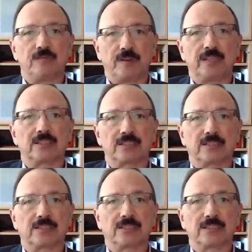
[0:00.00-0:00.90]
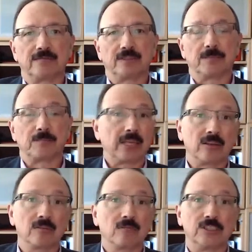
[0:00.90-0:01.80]
fail to deliver? And
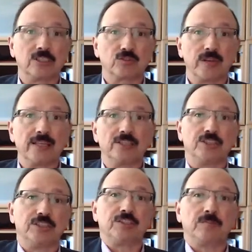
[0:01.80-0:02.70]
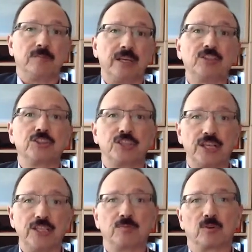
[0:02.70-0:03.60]
not only strategies, major
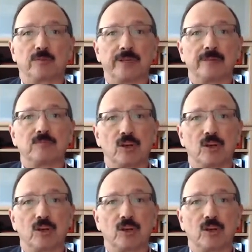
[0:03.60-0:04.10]
change programs